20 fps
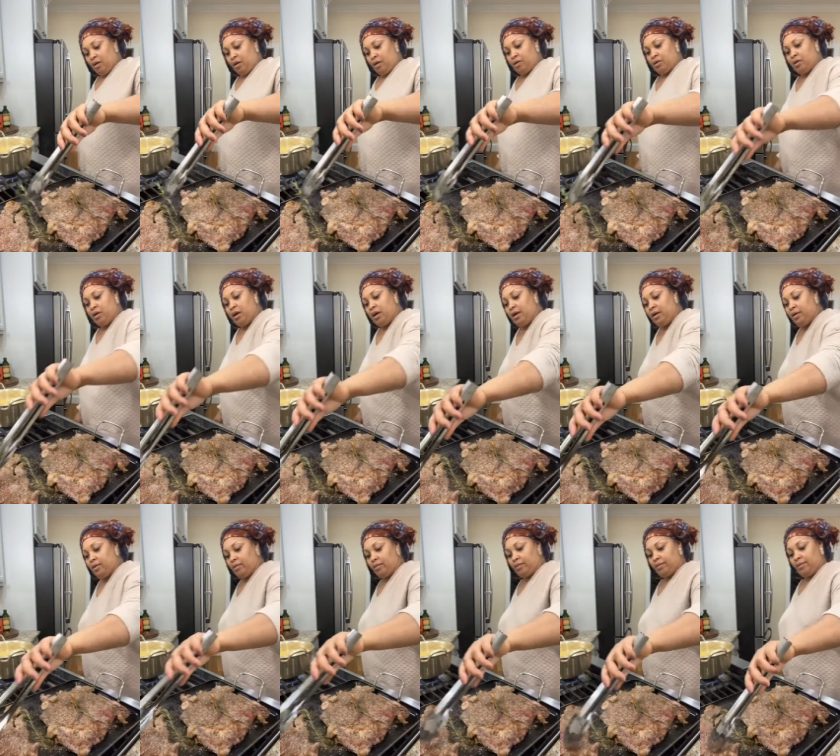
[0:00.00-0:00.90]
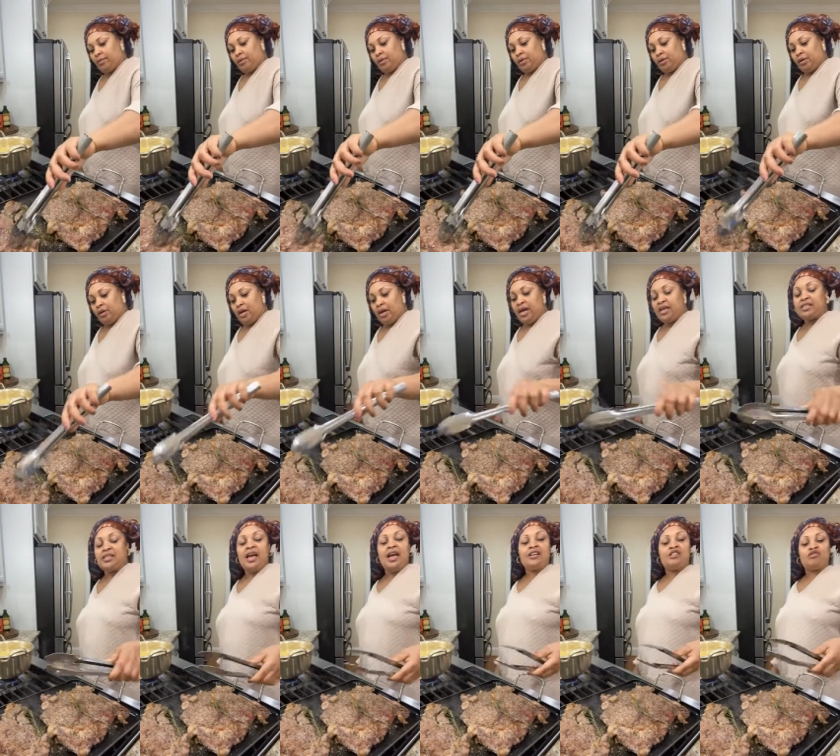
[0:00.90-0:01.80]
No, I'm hell no.
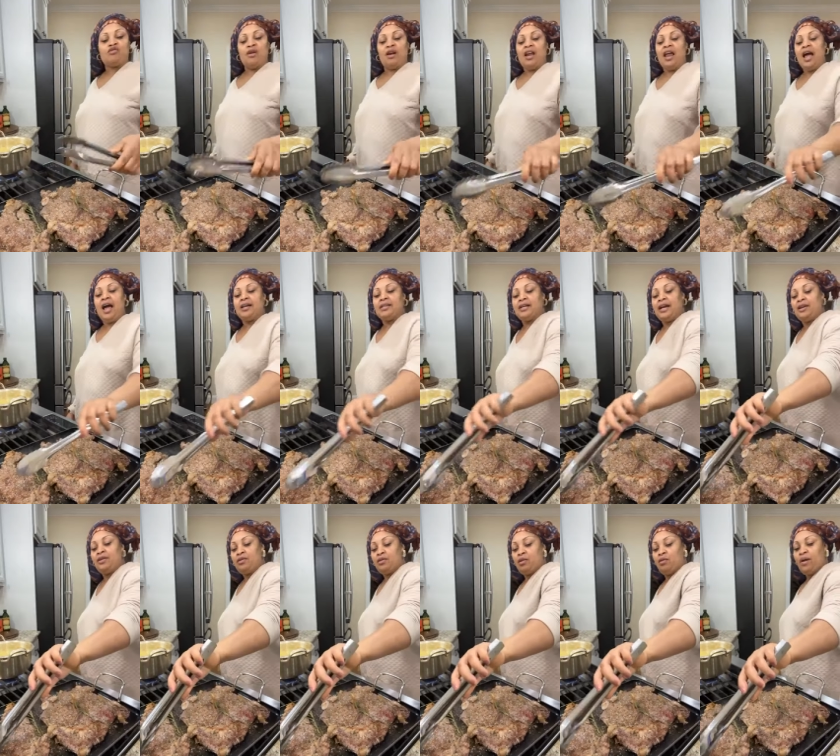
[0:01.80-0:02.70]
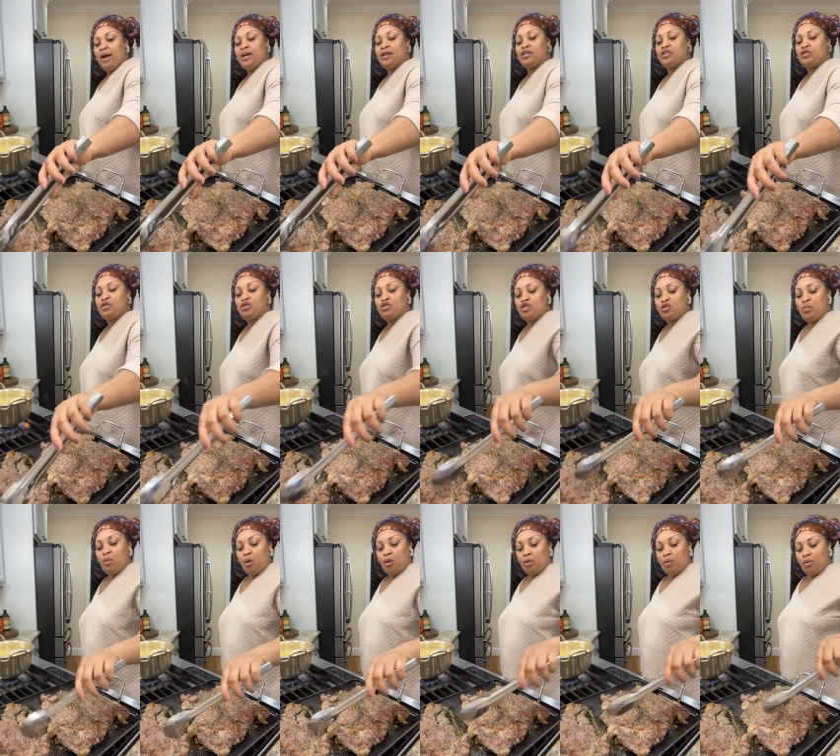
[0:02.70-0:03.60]
It's extra large. I don't know why it's so
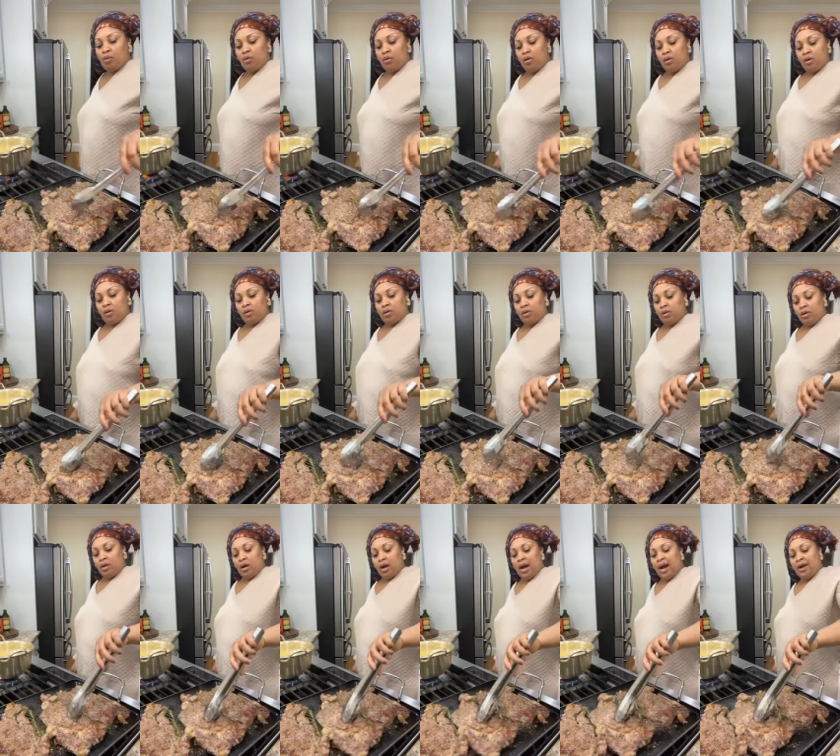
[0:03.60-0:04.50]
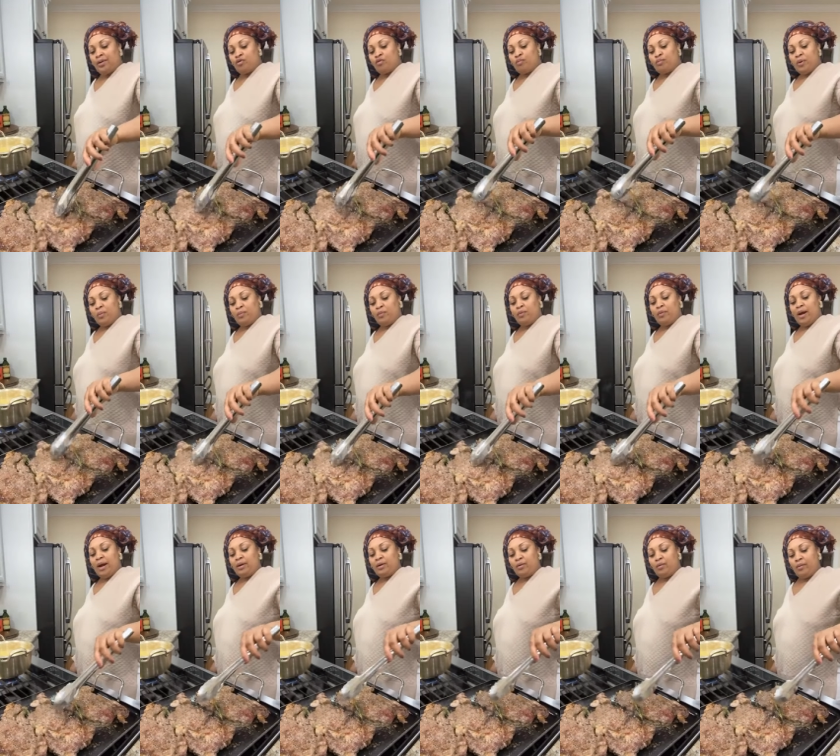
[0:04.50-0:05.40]
small. How do people
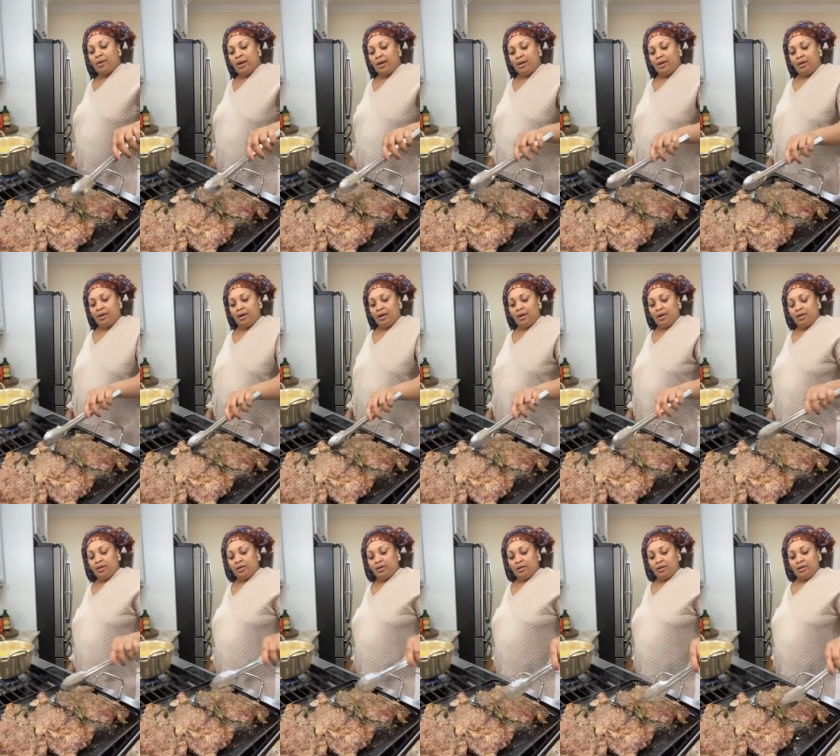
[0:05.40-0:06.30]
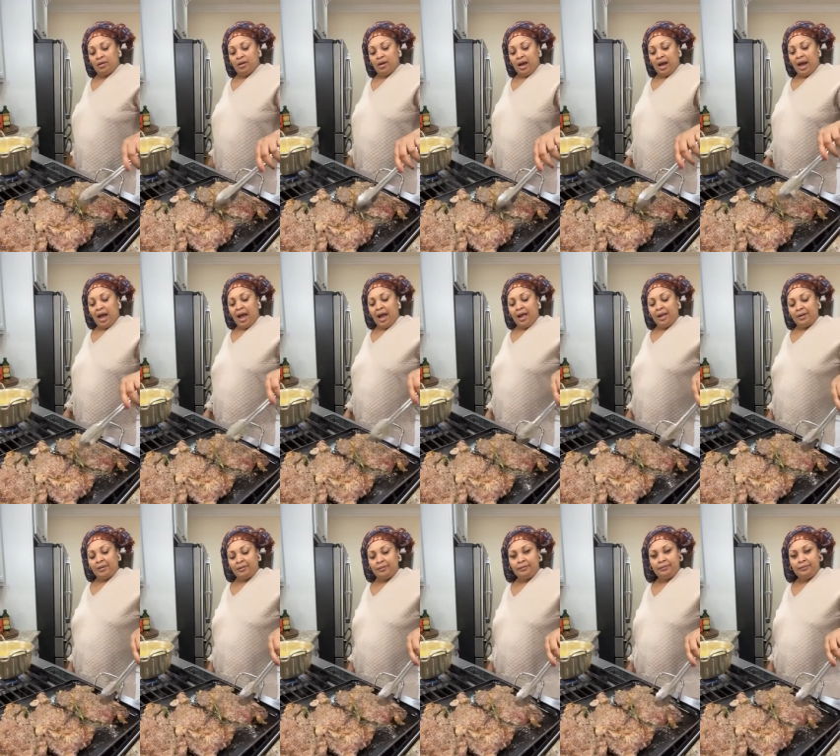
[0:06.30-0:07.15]
wear wear? Huh?